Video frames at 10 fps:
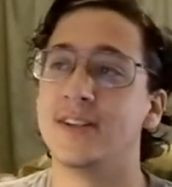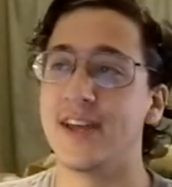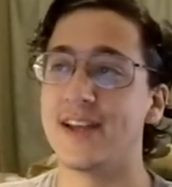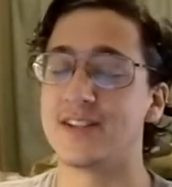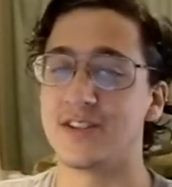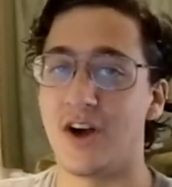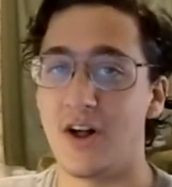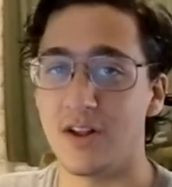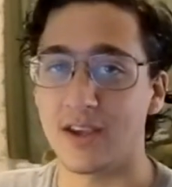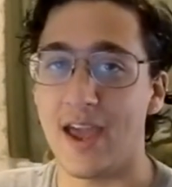Dance to
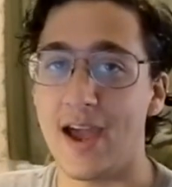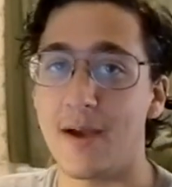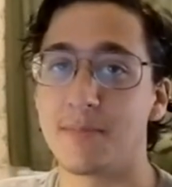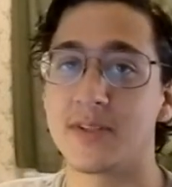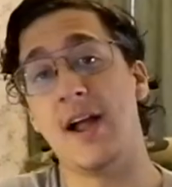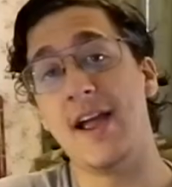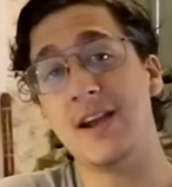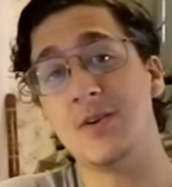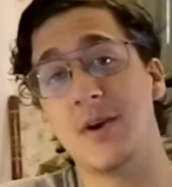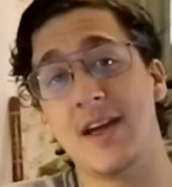all caps.
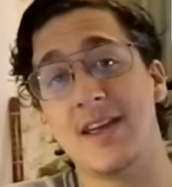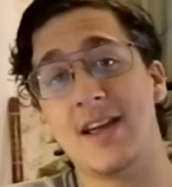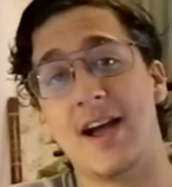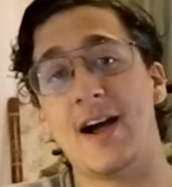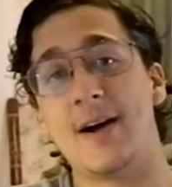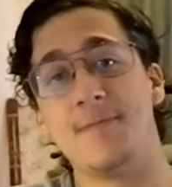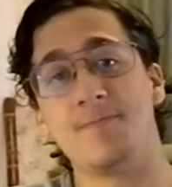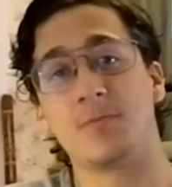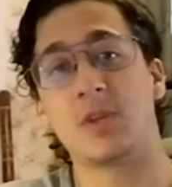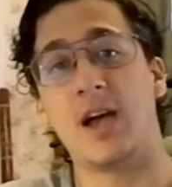Anyway,
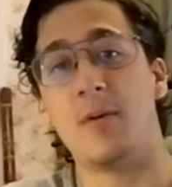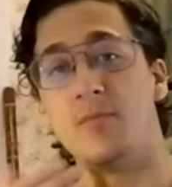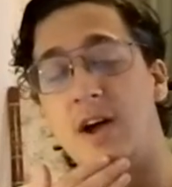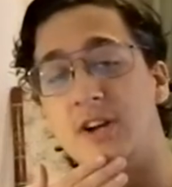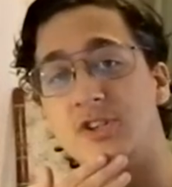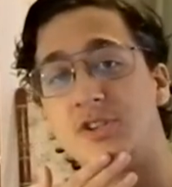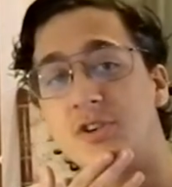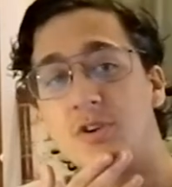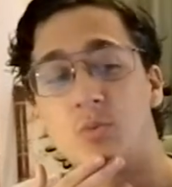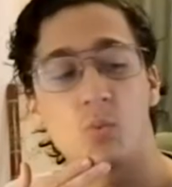um, I'm not
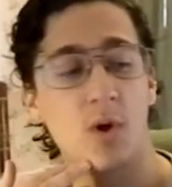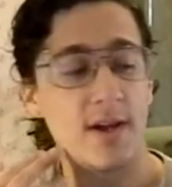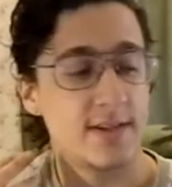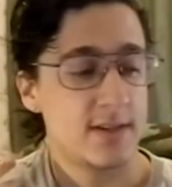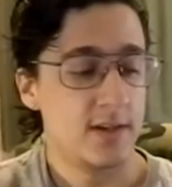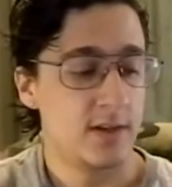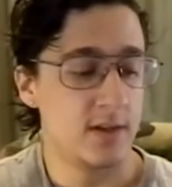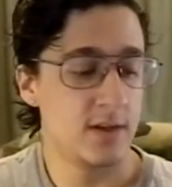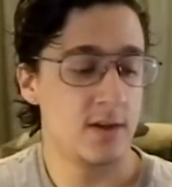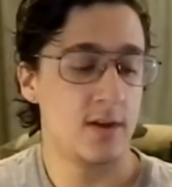sure what
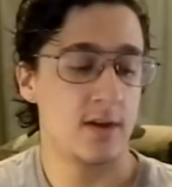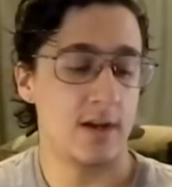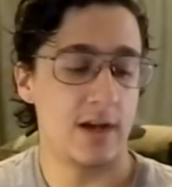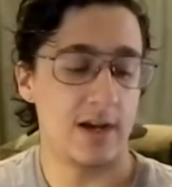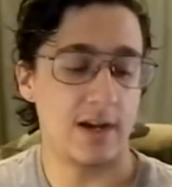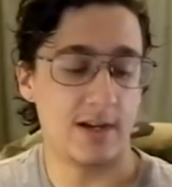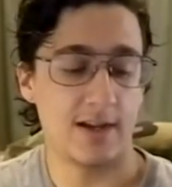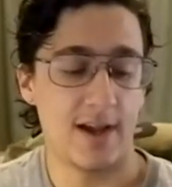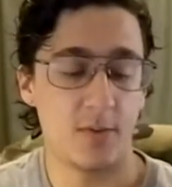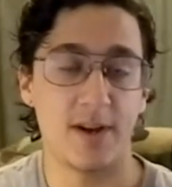
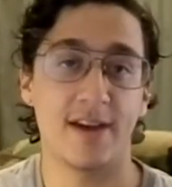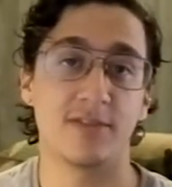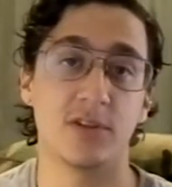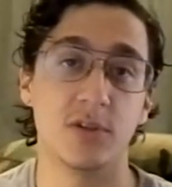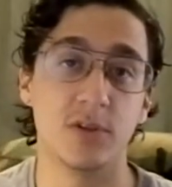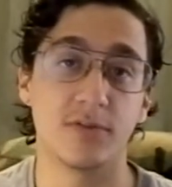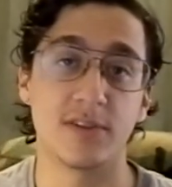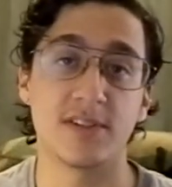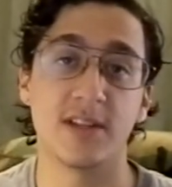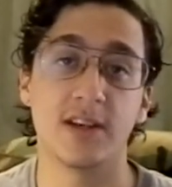uh, I would have to do
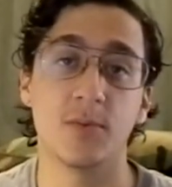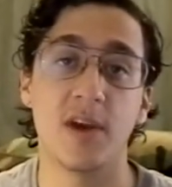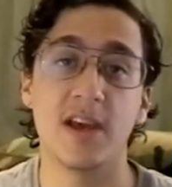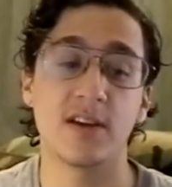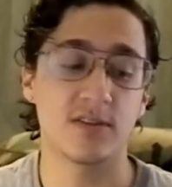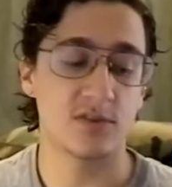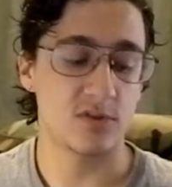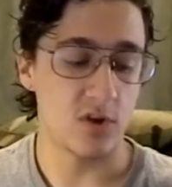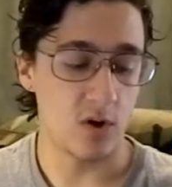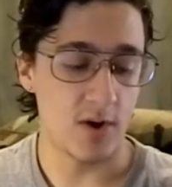for Silly Week,
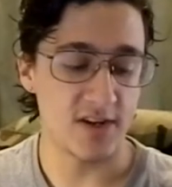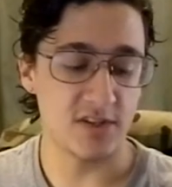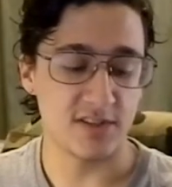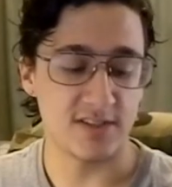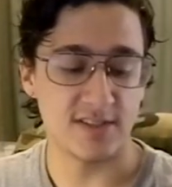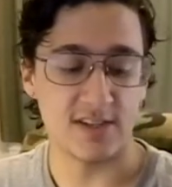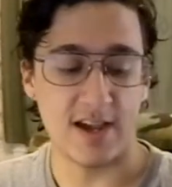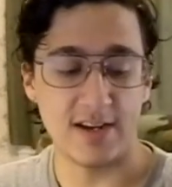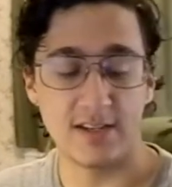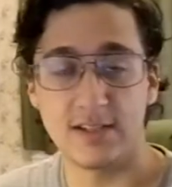so I just
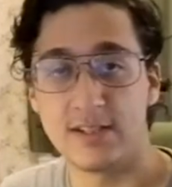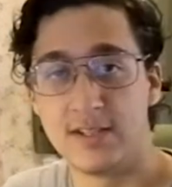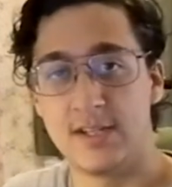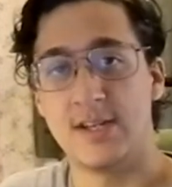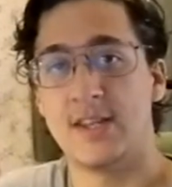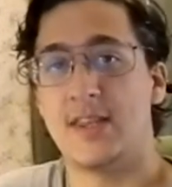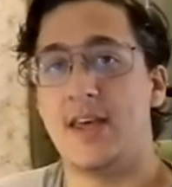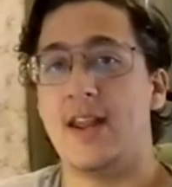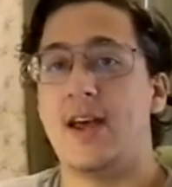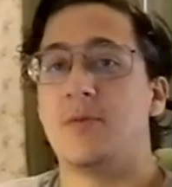decided
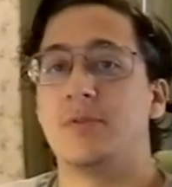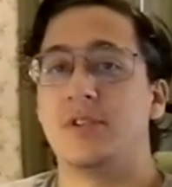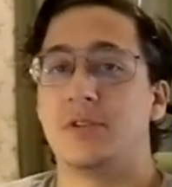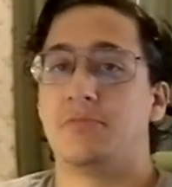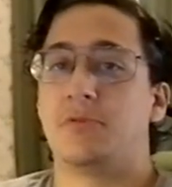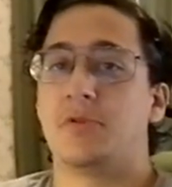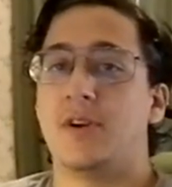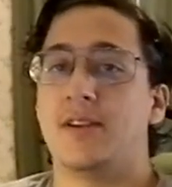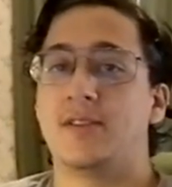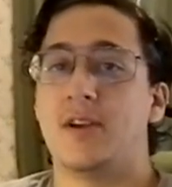that I would
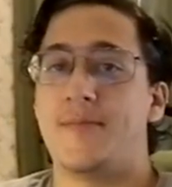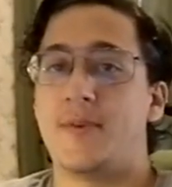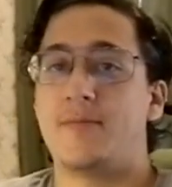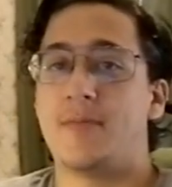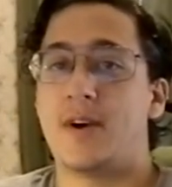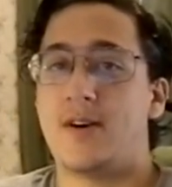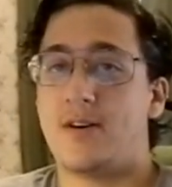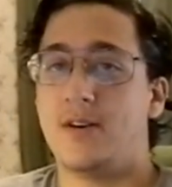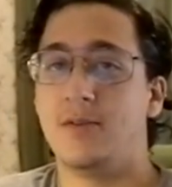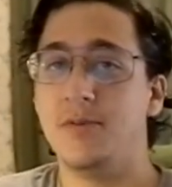dress up in my
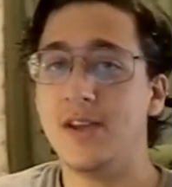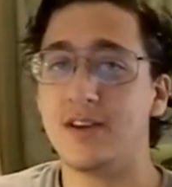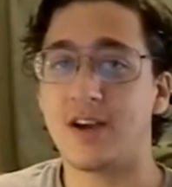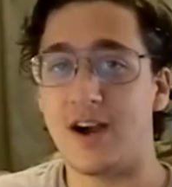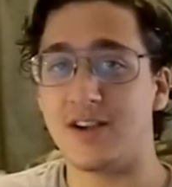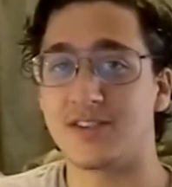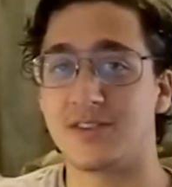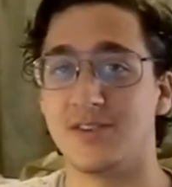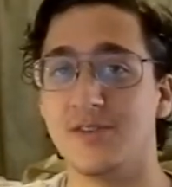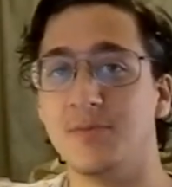Halloween
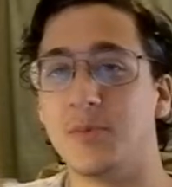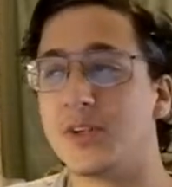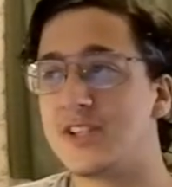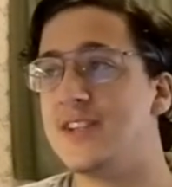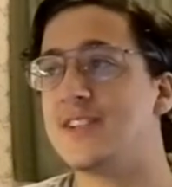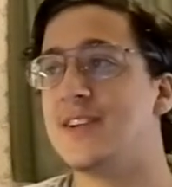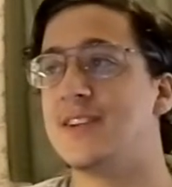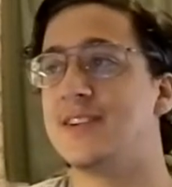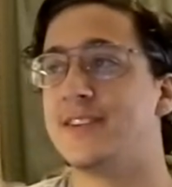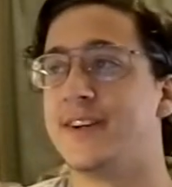costume, which isn't